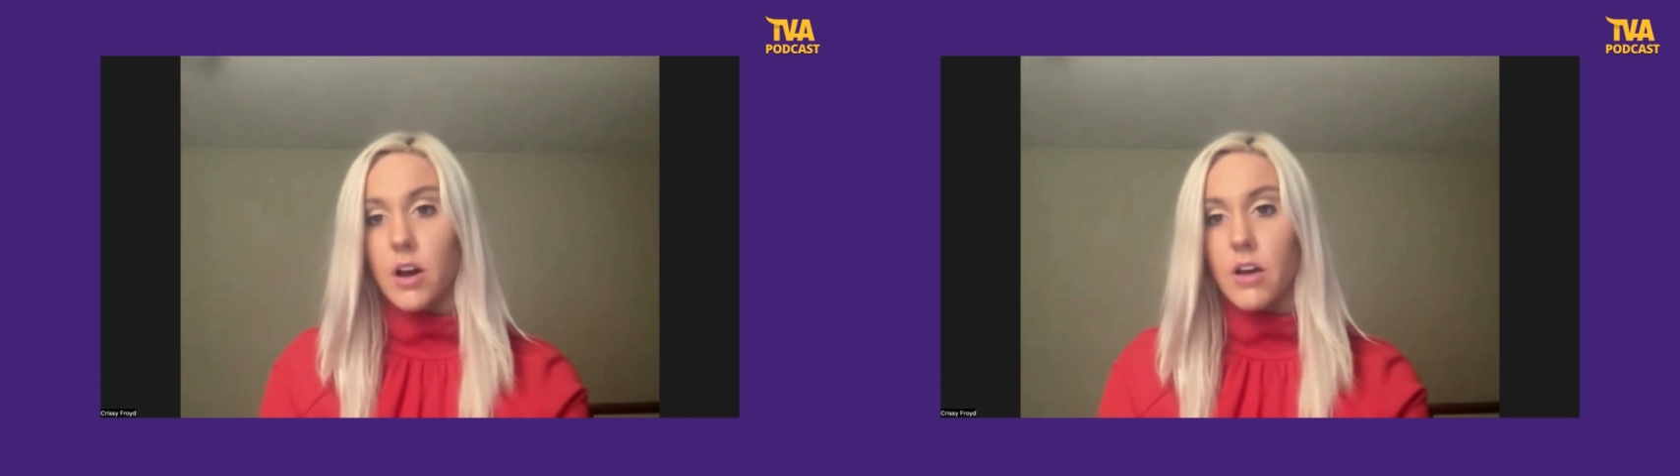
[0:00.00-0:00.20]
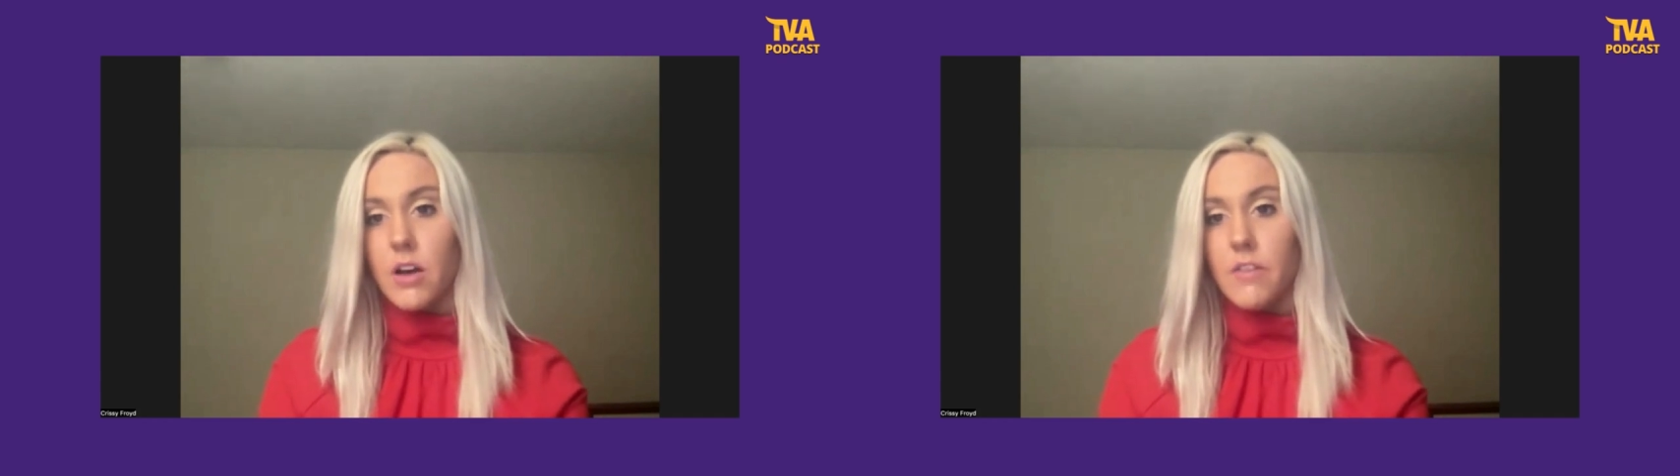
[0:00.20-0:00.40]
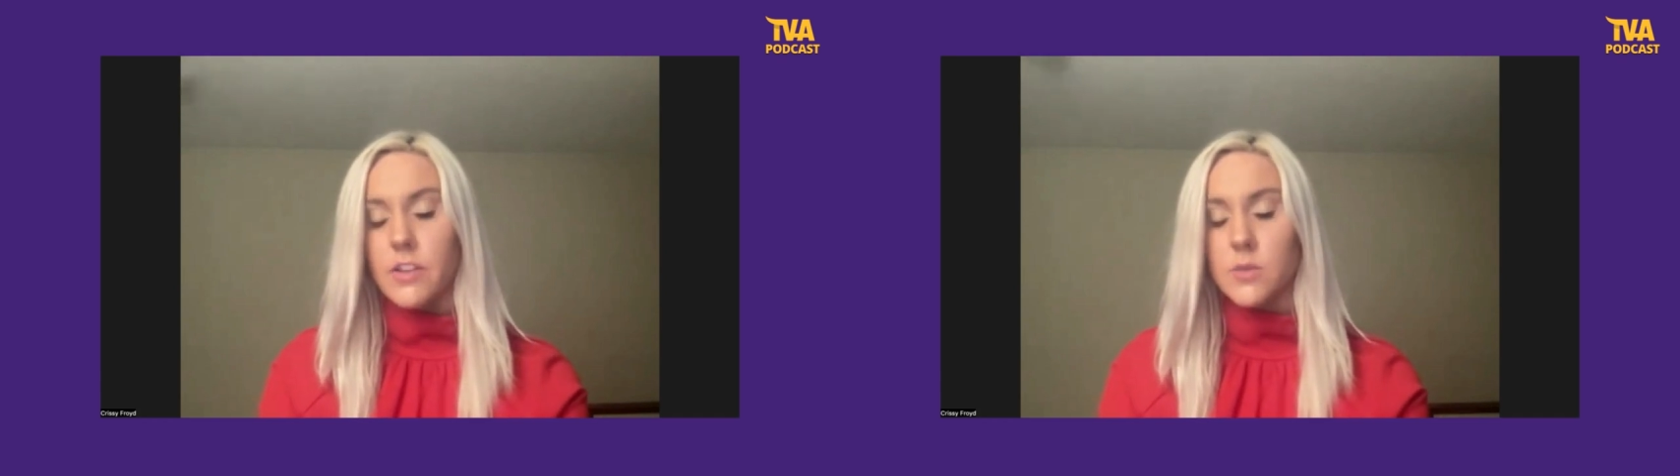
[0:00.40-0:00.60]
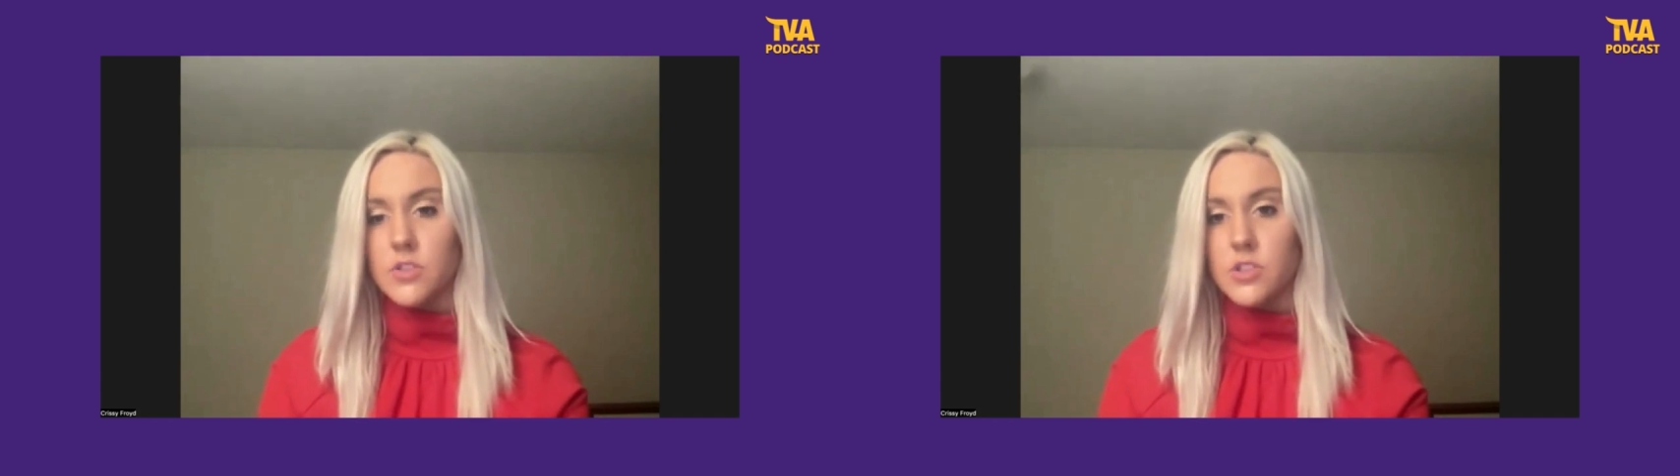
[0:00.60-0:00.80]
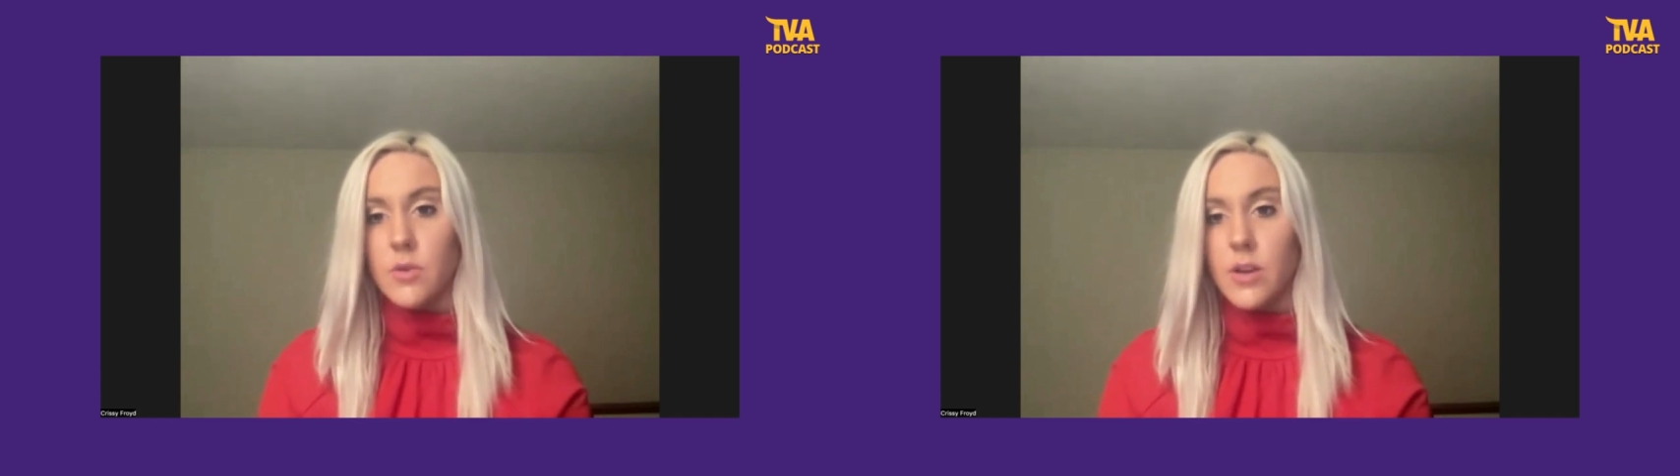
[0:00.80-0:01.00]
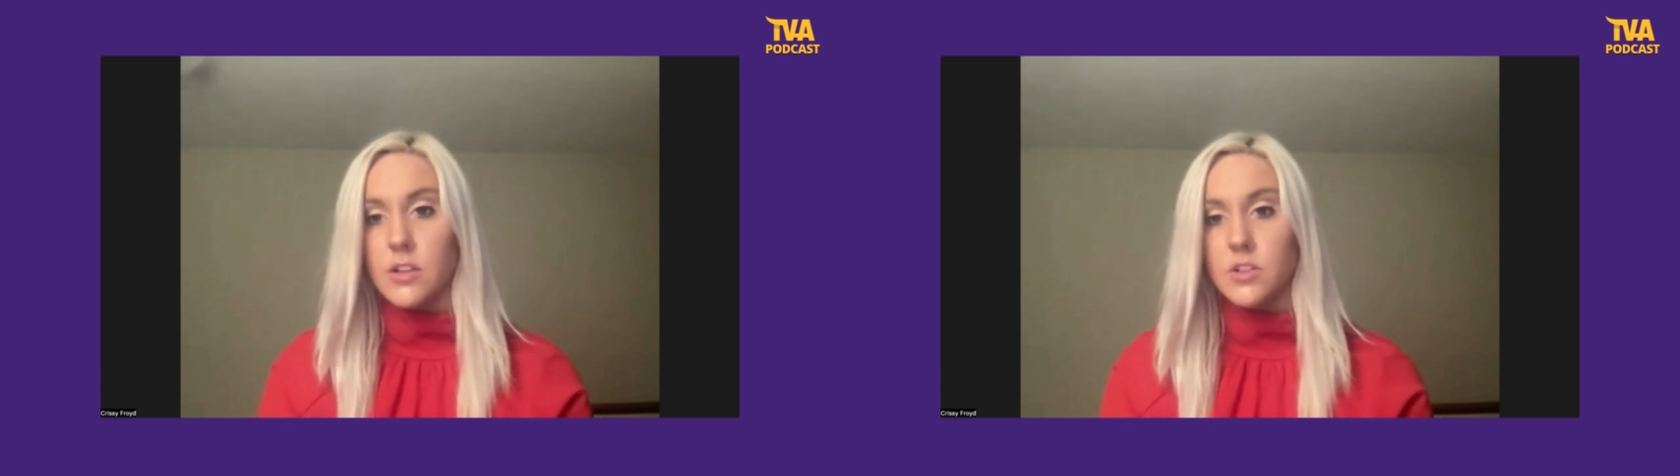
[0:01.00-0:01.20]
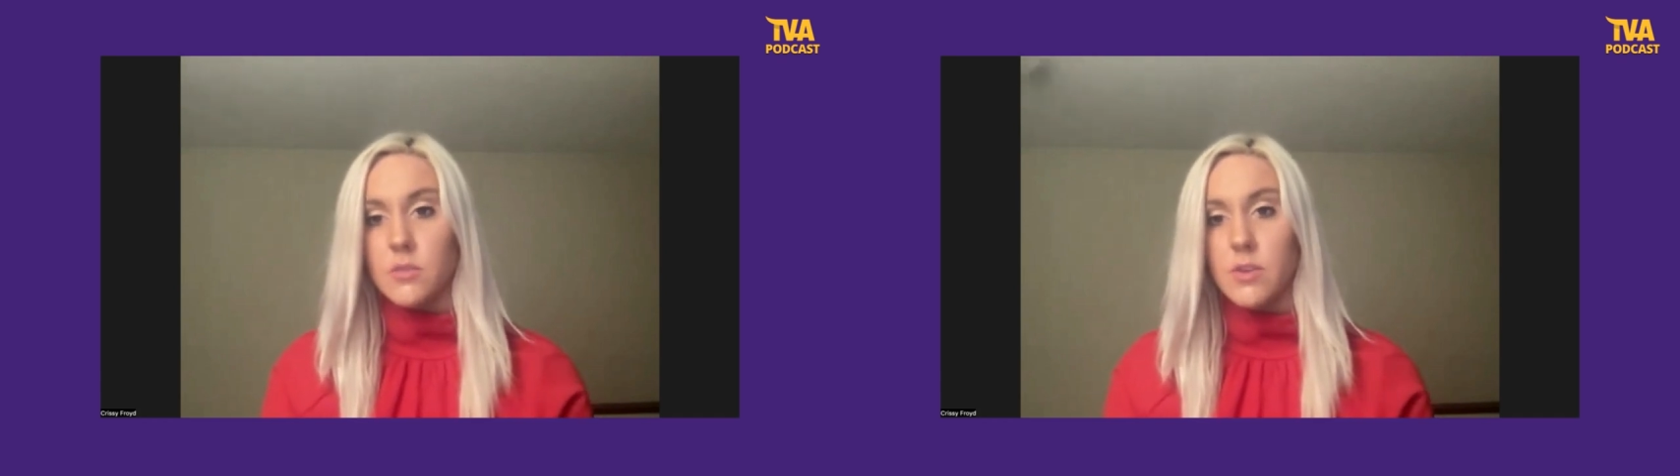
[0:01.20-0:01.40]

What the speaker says: what the offense was doing and